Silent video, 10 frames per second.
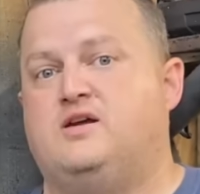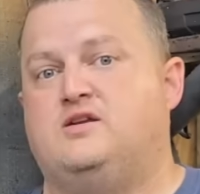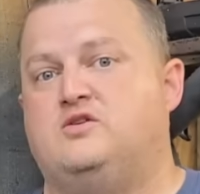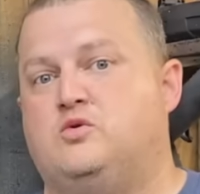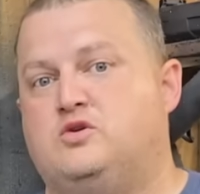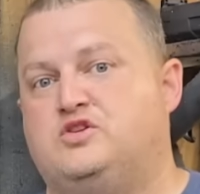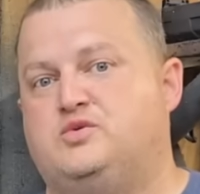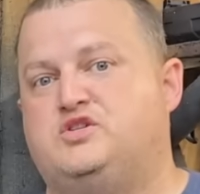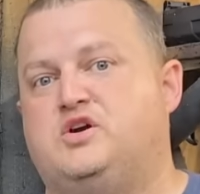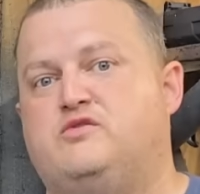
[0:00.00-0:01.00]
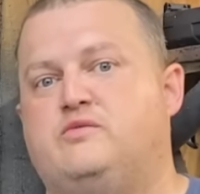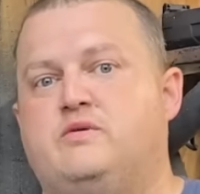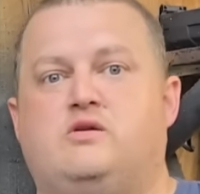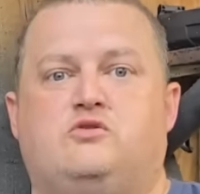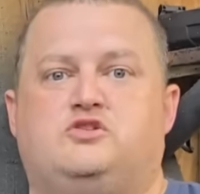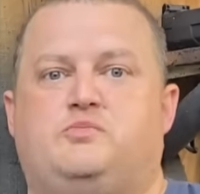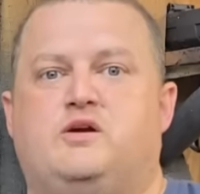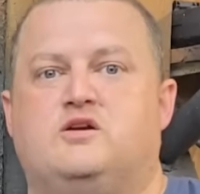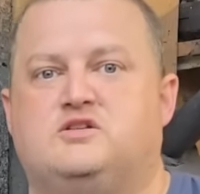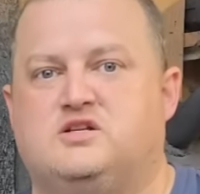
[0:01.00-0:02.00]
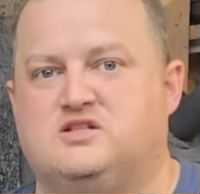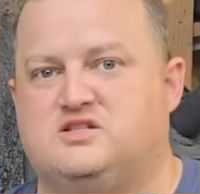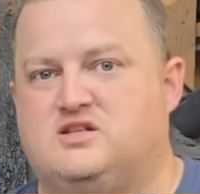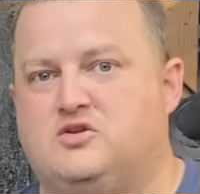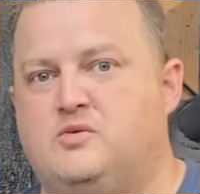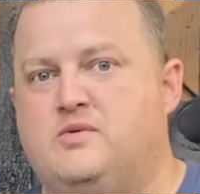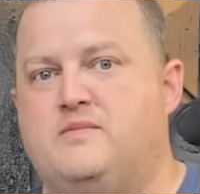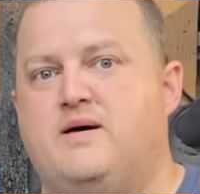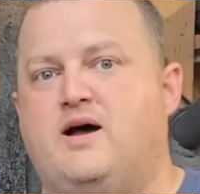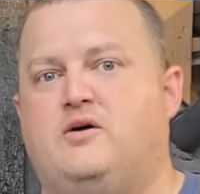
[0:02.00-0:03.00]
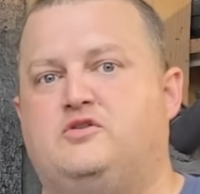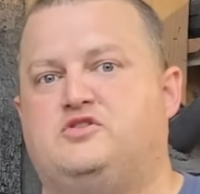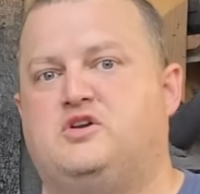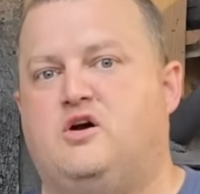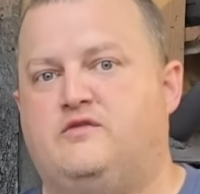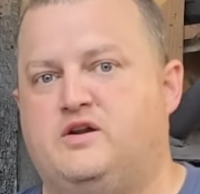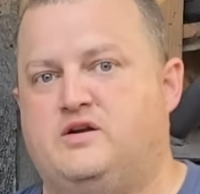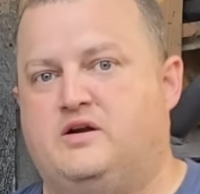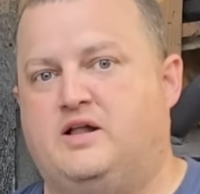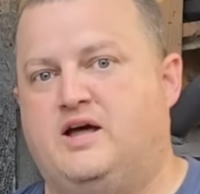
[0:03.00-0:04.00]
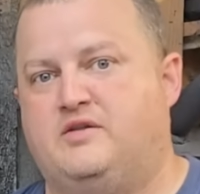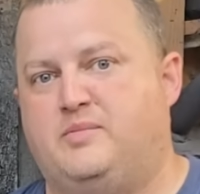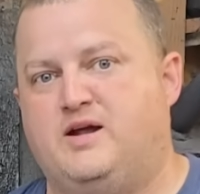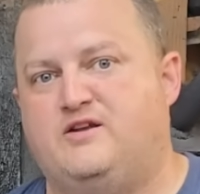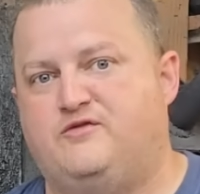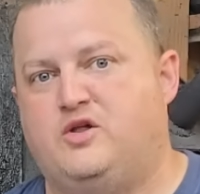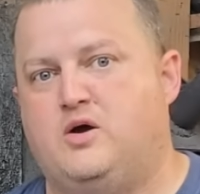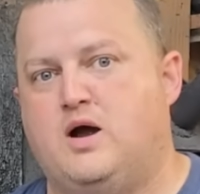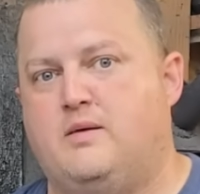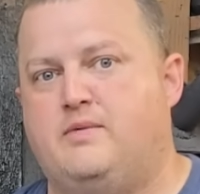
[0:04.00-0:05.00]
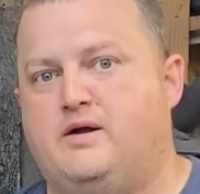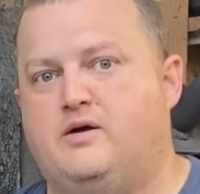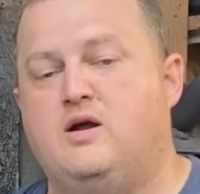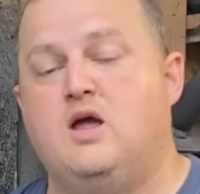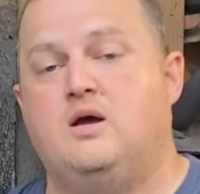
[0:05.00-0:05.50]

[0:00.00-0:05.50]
then you'll want to switch over to mineral spirits because it's a little bit milder solvent and it'll allow the paint to flow out better.